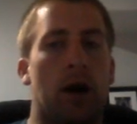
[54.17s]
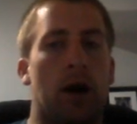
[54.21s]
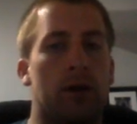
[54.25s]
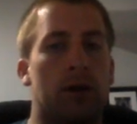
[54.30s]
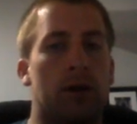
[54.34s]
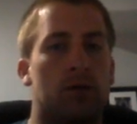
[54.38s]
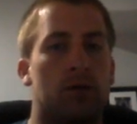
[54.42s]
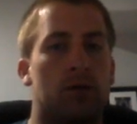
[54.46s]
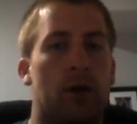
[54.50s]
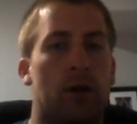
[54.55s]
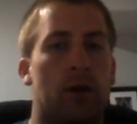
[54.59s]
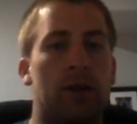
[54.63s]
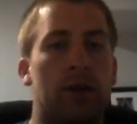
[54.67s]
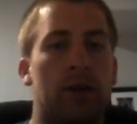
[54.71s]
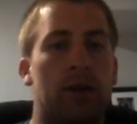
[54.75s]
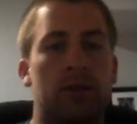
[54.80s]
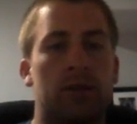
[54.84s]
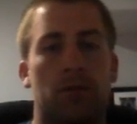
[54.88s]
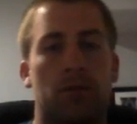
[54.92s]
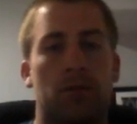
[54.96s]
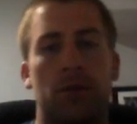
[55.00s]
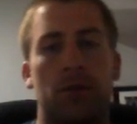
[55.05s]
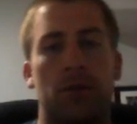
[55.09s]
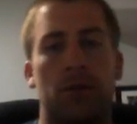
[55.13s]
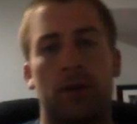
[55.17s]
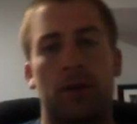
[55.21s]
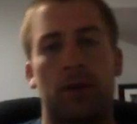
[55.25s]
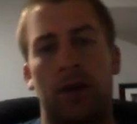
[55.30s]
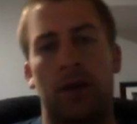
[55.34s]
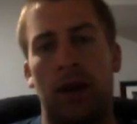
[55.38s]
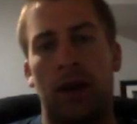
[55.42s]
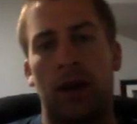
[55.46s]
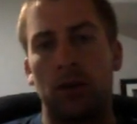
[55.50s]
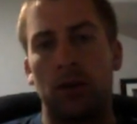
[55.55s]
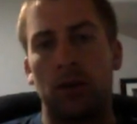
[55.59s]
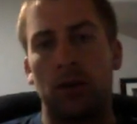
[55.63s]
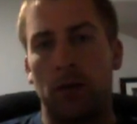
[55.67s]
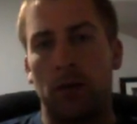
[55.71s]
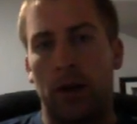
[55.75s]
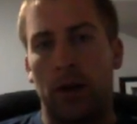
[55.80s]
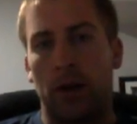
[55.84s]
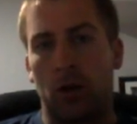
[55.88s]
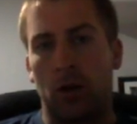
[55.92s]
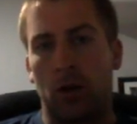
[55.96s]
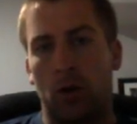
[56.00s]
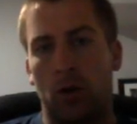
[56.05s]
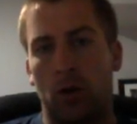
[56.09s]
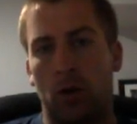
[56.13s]
So I need something that can handle that
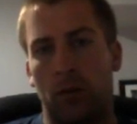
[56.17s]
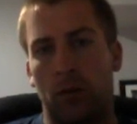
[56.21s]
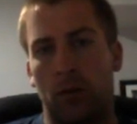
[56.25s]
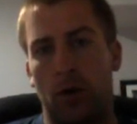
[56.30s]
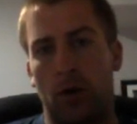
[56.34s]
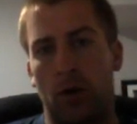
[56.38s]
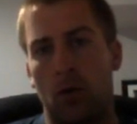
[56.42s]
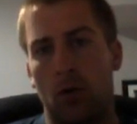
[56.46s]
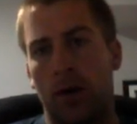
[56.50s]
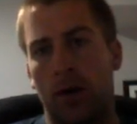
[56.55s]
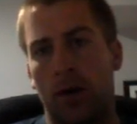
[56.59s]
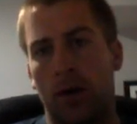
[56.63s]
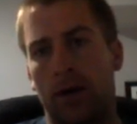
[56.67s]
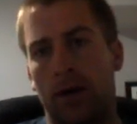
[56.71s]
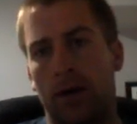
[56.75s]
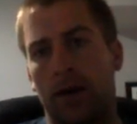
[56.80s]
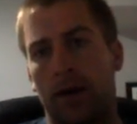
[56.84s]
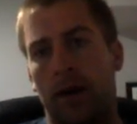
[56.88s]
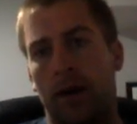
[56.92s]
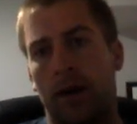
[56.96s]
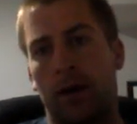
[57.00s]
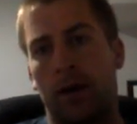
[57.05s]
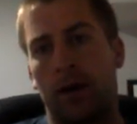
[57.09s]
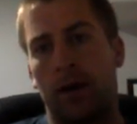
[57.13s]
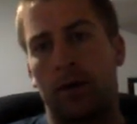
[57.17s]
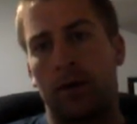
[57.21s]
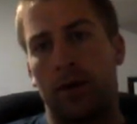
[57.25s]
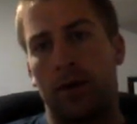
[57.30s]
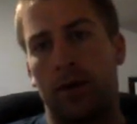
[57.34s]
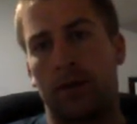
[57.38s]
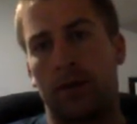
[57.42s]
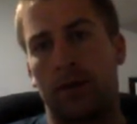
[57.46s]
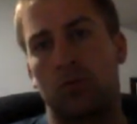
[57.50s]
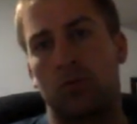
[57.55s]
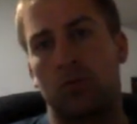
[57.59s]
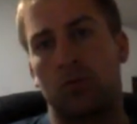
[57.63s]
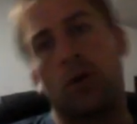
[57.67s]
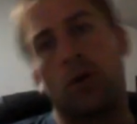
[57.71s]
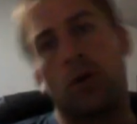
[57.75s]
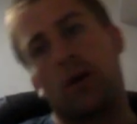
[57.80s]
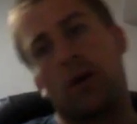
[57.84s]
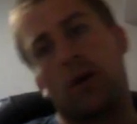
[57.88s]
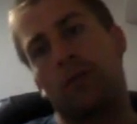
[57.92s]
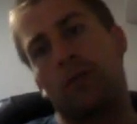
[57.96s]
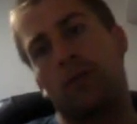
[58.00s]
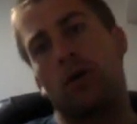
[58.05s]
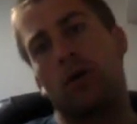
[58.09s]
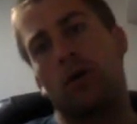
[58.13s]
Alolan Marowak, and that's why
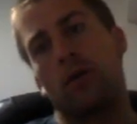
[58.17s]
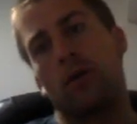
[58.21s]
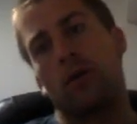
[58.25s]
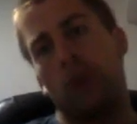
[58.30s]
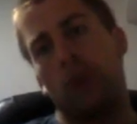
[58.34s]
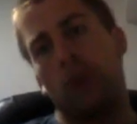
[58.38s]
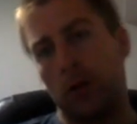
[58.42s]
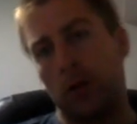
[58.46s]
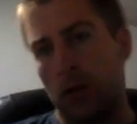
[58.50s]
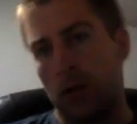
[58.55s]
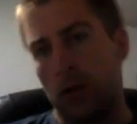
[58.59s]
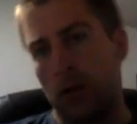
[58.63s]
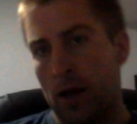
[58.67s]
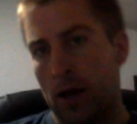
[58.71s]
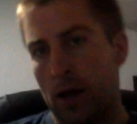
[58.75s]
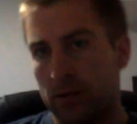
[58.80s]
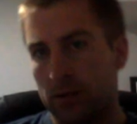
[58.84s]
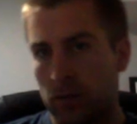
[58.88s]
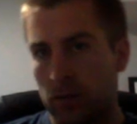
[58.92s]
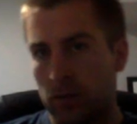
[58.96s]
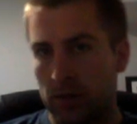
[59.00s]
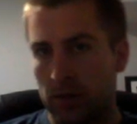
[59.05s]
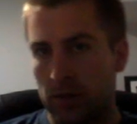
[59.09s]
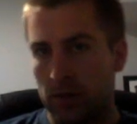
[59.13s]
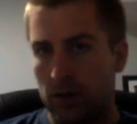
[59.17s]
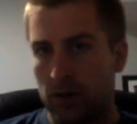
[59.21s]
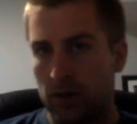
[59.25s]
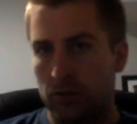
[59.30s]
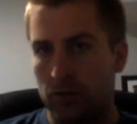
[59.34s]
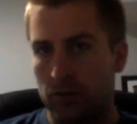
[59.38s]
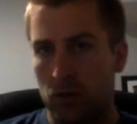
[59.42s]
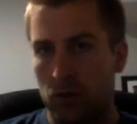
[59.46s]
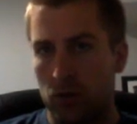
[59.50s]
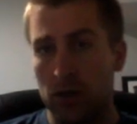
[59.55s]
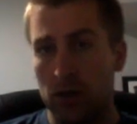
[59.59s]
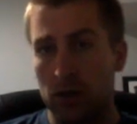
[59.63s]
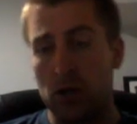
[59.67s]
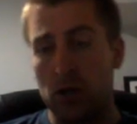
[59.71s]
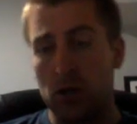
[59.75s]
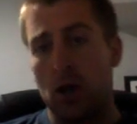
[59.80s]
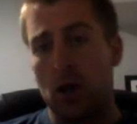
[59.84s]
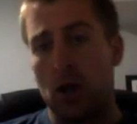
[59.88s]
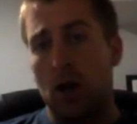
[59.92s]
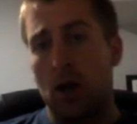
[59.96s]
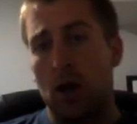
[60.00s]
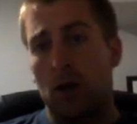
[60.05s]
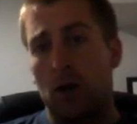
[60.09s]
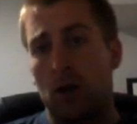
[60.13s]
I've got Munchlax in my safe switch.
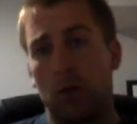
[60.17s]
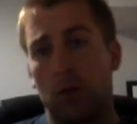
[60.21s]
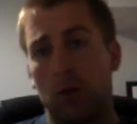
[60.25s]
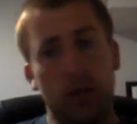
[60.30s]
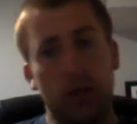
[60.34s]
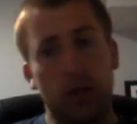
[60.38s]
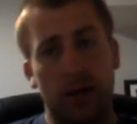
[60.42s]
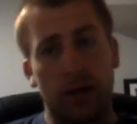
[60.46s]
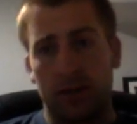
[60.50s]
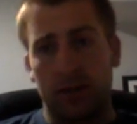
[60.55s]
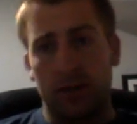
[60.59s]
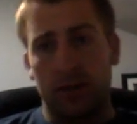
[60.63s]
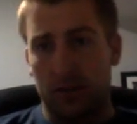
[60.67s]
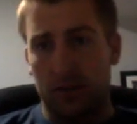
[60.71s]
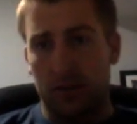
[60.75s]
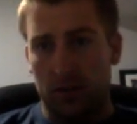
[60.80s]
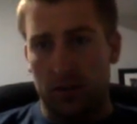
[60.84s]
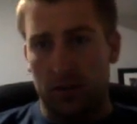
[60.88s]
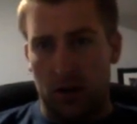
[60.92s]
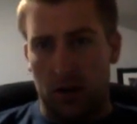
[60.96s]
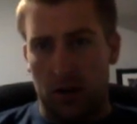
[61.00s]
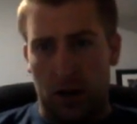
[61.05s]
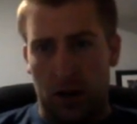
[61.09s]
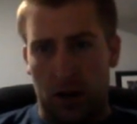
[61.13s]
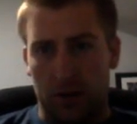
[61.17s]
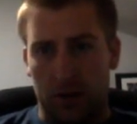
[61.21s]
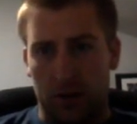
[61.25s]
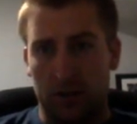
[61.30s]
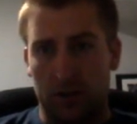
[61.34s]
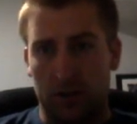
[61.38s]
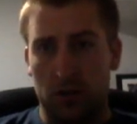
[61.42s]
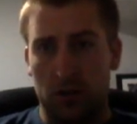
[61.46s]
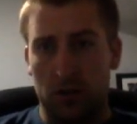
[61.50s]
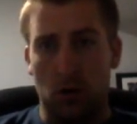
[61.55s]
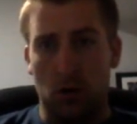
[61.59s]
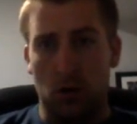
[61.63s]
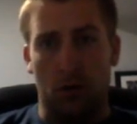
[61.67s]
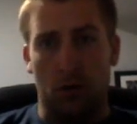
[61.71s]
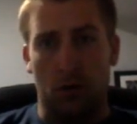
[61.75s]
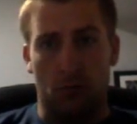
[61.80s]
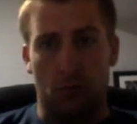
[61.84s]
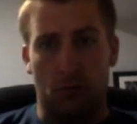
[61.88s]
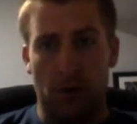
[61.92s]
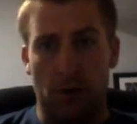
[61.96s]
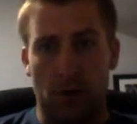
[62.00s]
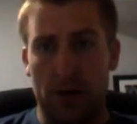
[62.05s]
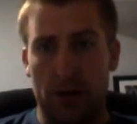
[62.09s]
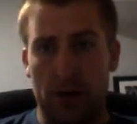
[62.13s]
Munchlax is still a
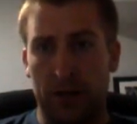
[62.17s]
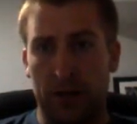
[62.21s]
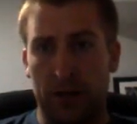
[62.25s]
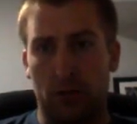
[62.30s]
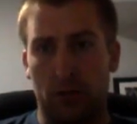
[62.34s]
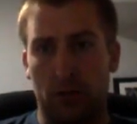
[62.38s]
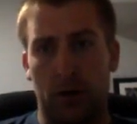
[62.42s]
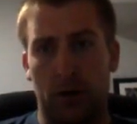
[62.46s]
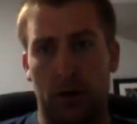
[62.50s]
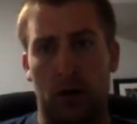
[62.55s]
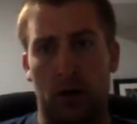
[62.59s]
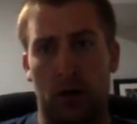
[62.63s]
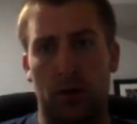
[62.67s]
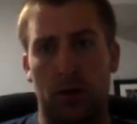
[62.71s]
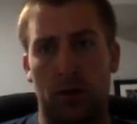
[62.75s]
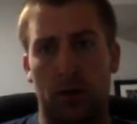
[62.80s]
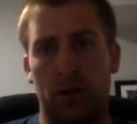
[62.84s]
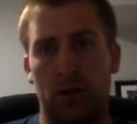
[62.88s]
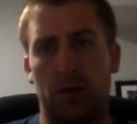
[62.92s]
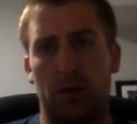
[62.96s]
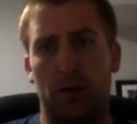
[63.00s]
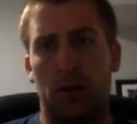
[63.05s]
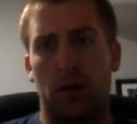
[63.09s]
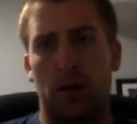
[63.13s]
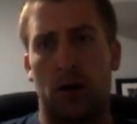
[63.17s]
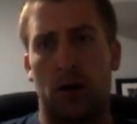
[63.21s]
really great option.